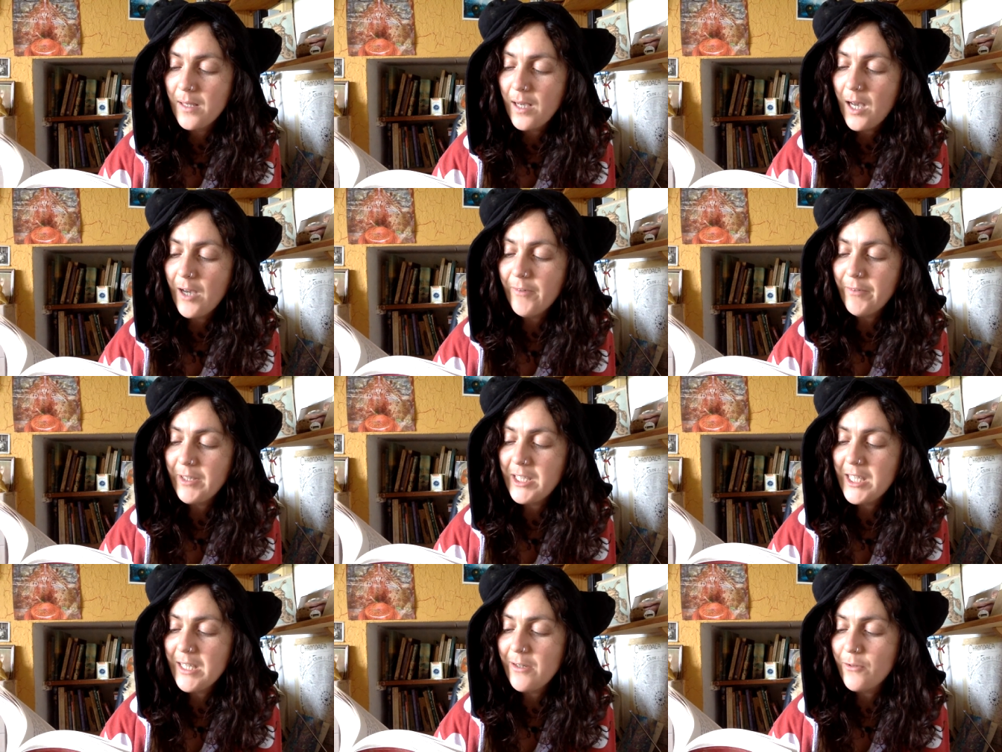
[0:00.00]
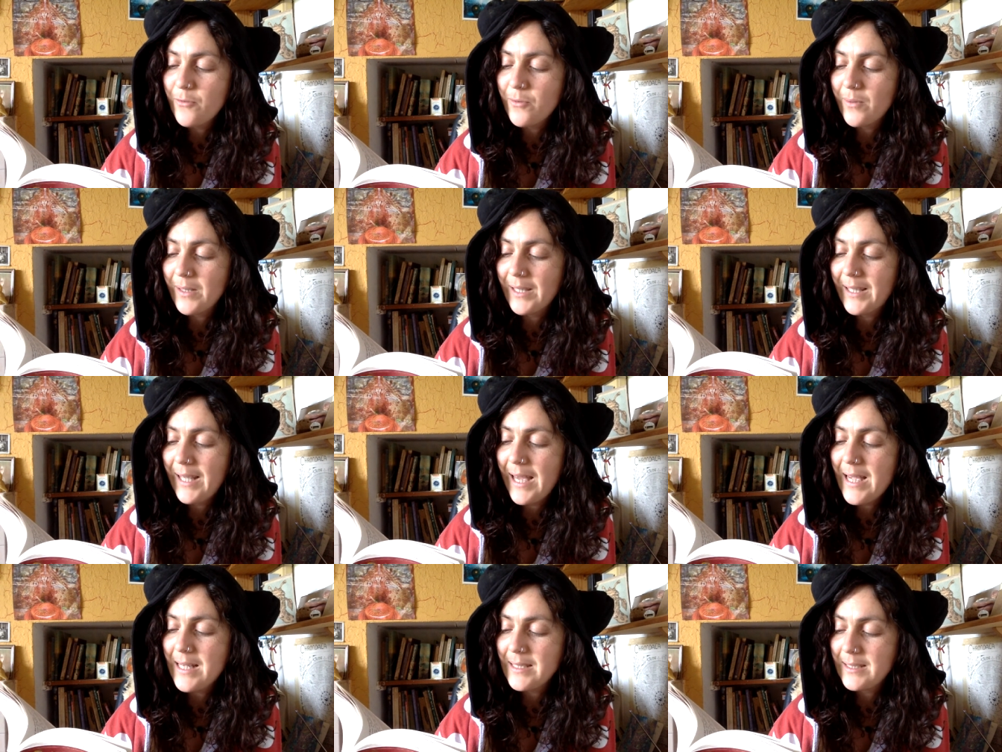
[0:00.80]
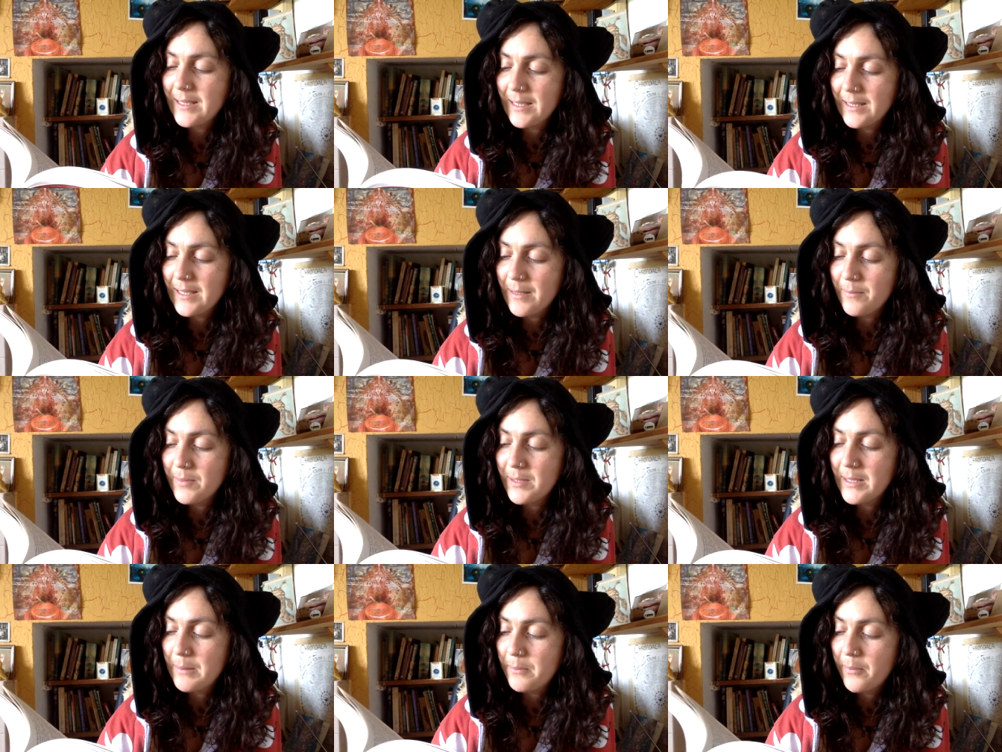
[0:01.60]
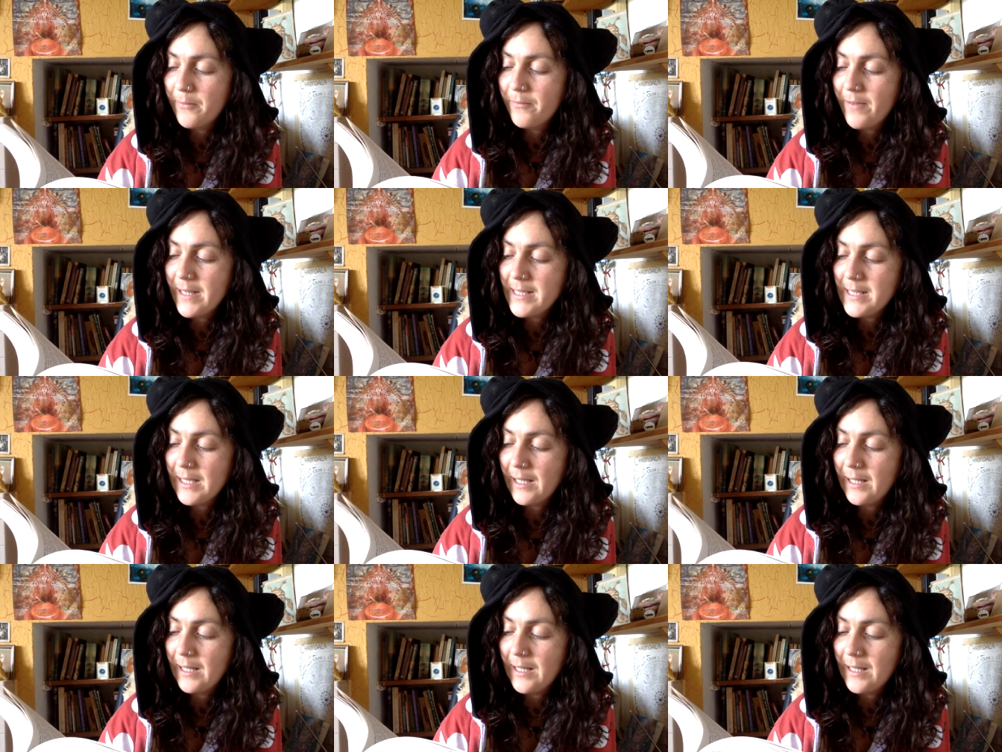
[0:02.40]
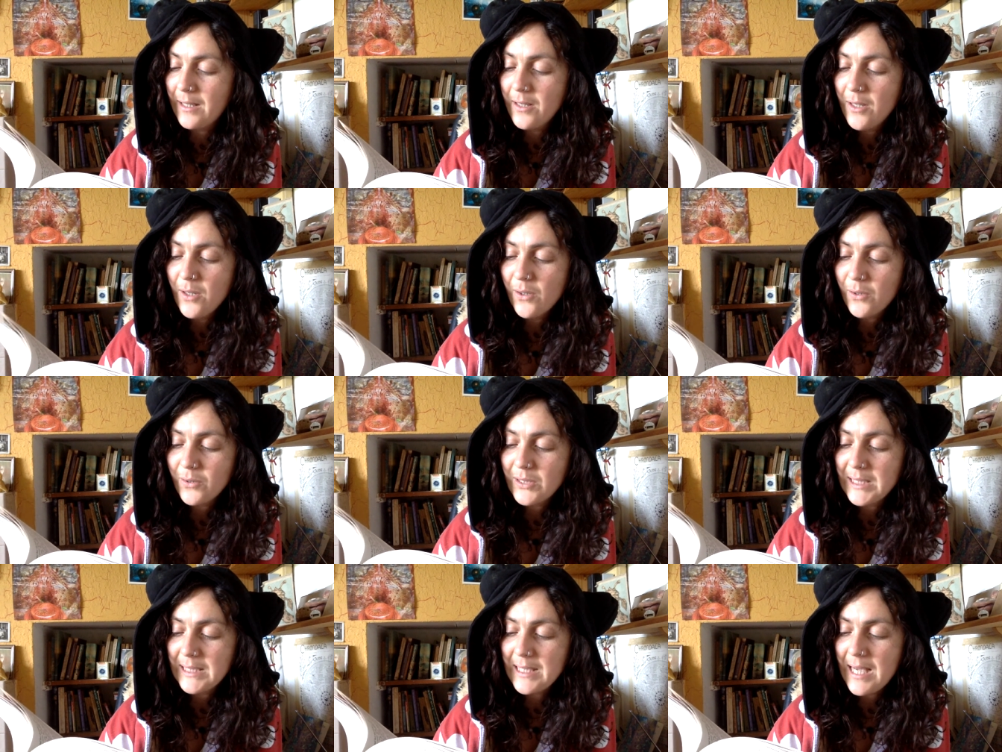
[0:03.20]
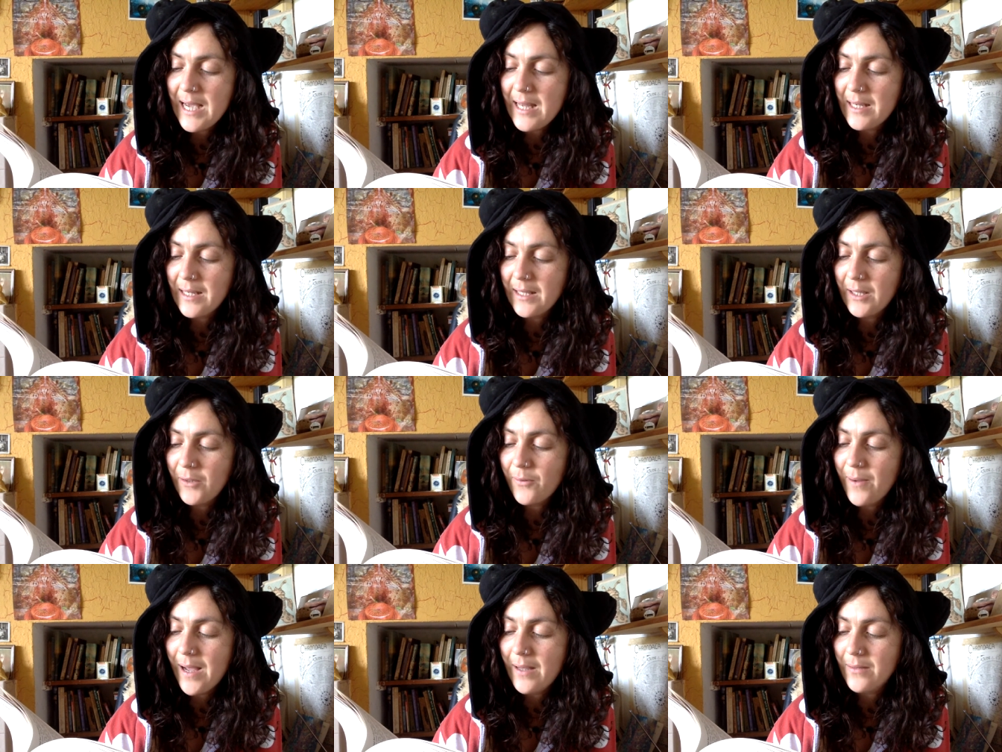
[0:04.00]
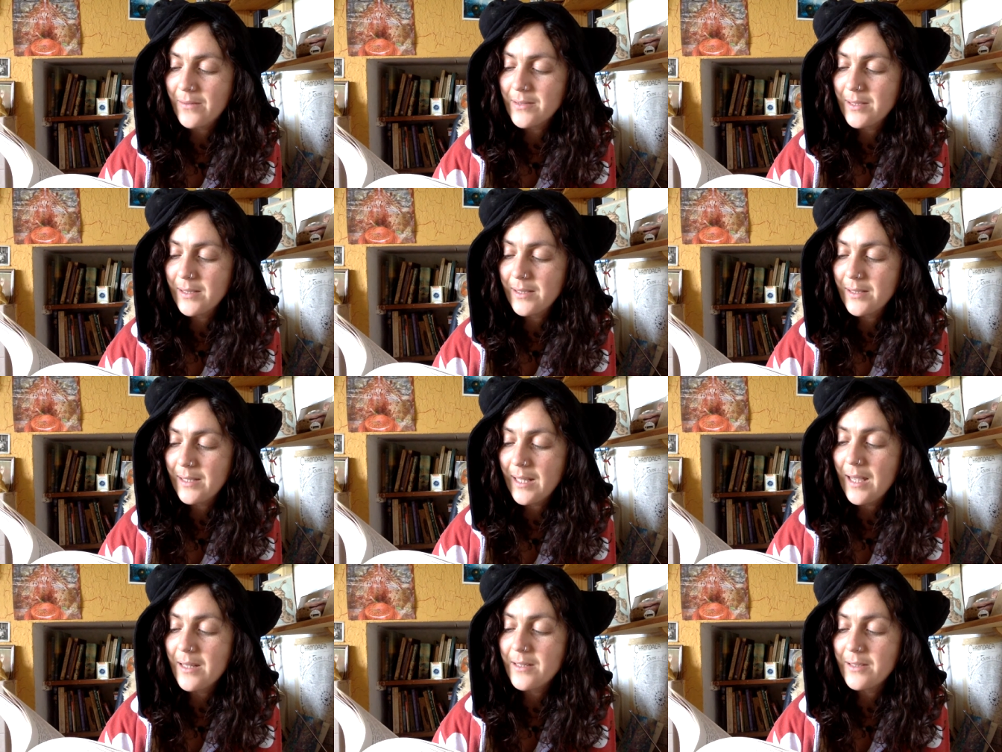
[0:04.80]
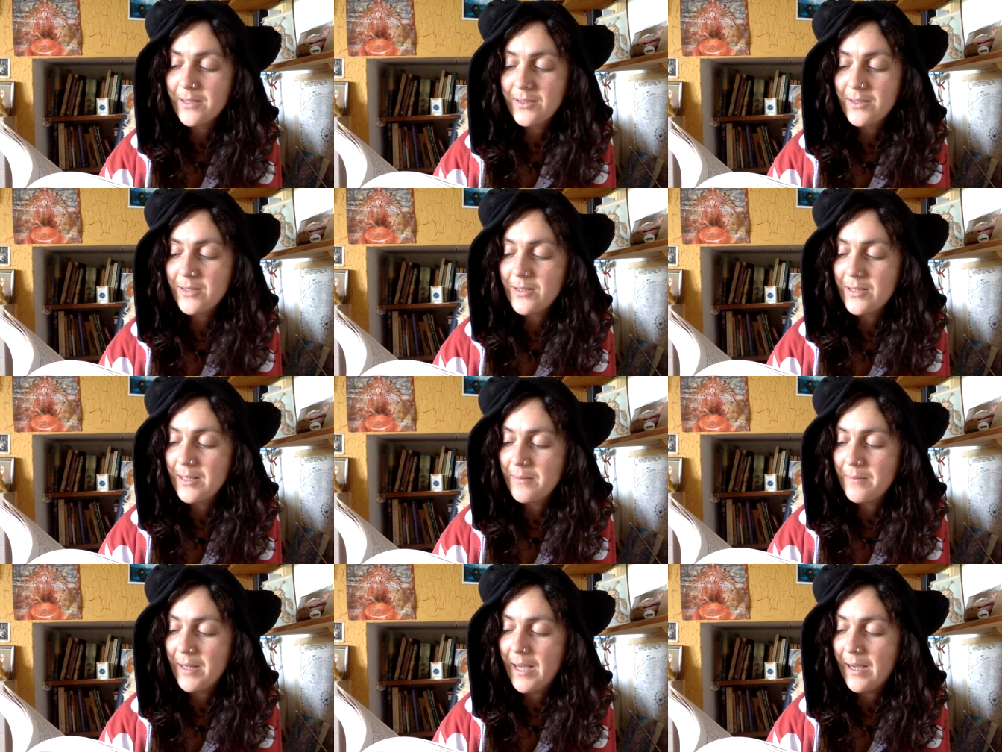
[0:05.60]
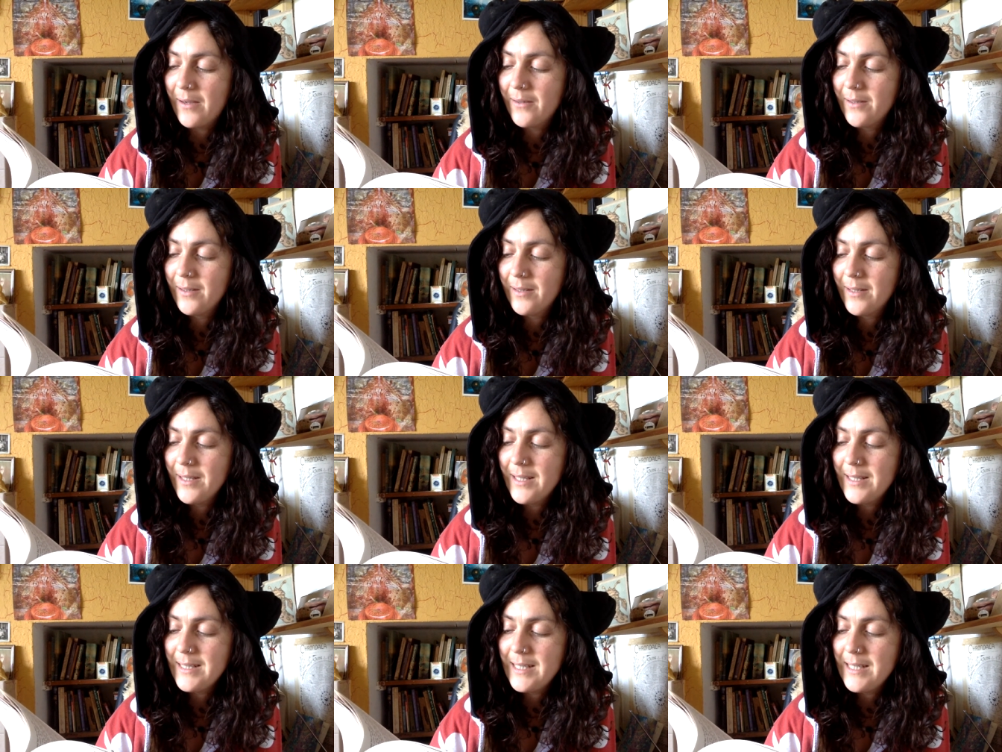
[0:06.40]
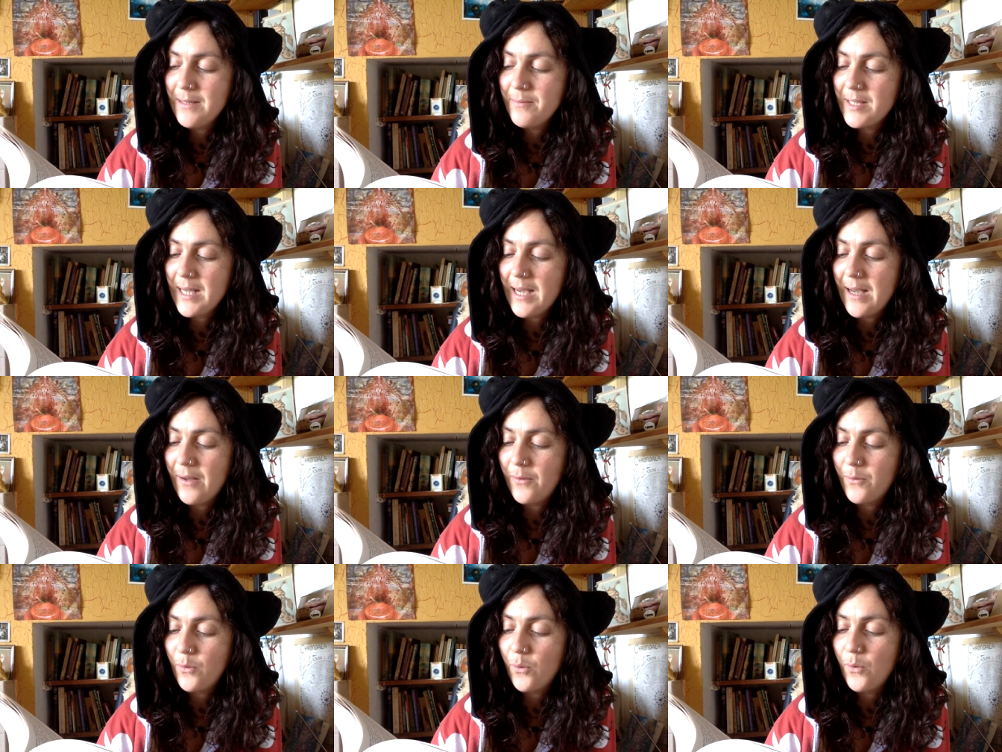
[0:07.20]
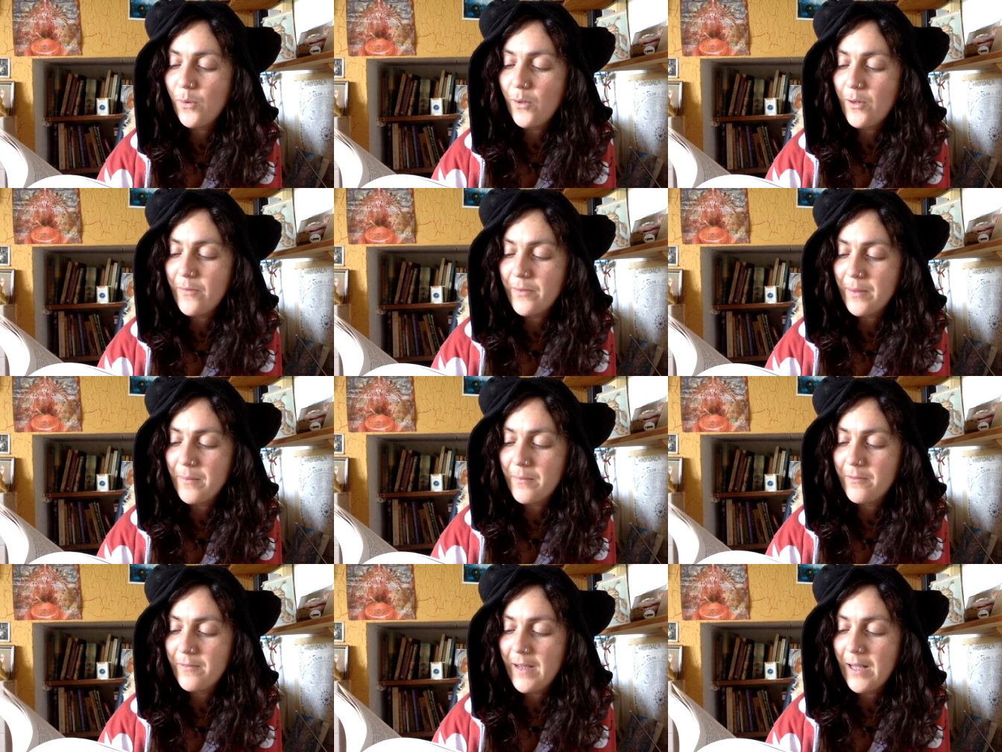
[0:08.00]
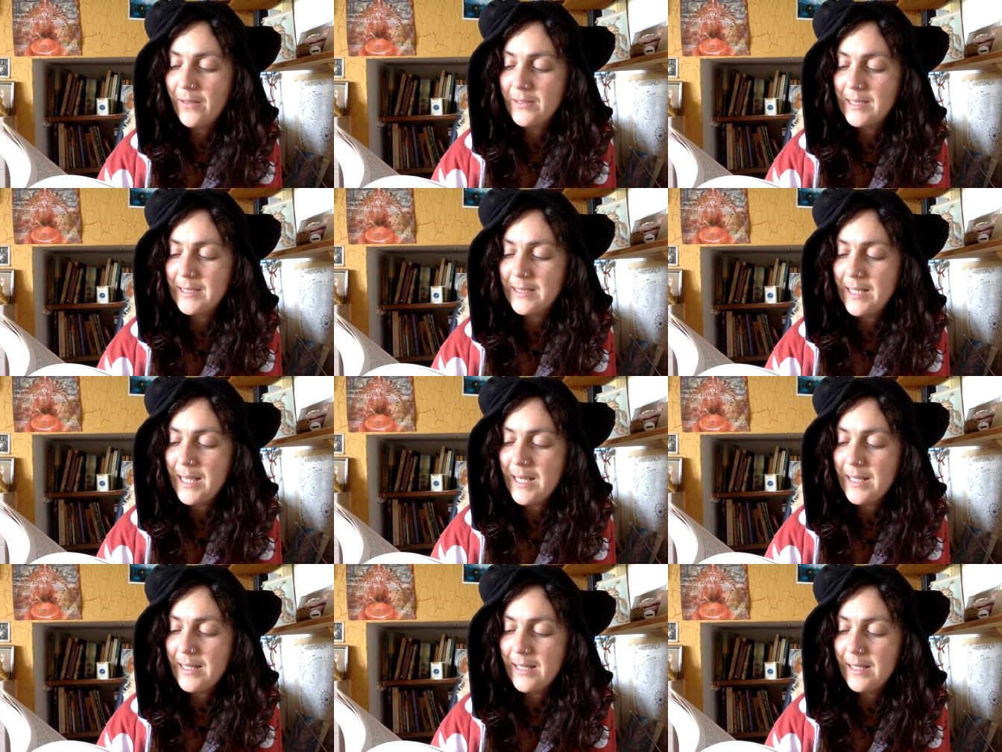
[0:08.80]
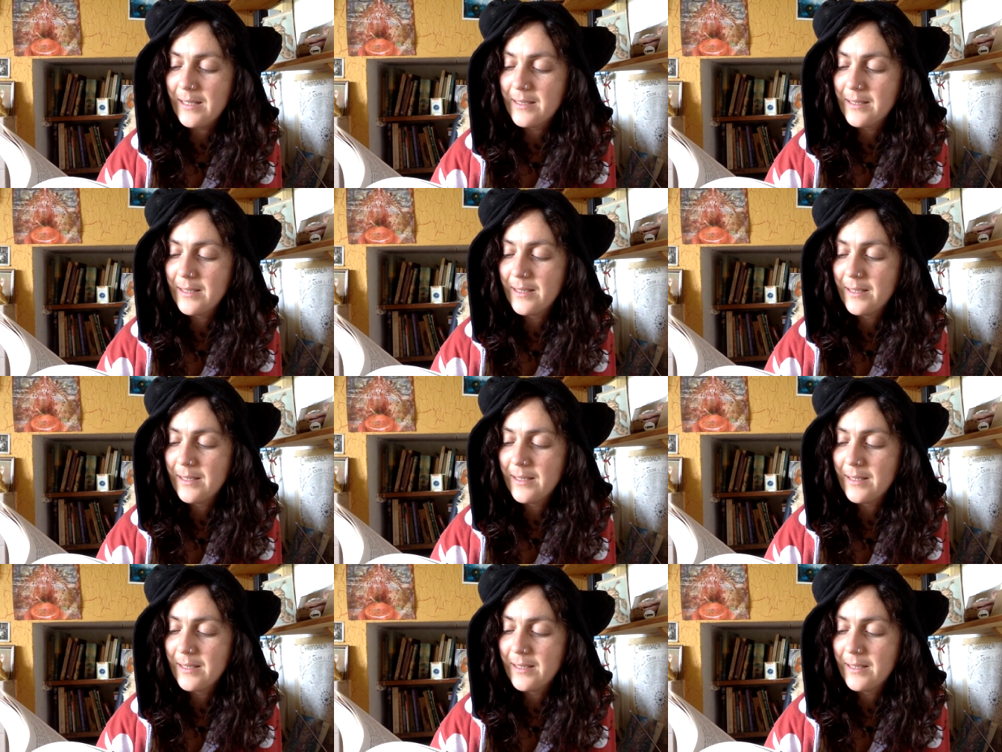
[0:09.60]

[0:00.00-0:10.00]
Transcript: Other children gazed at him sympathetically or stared at the ground. They understood him now. Deep down, all of them felt as he did.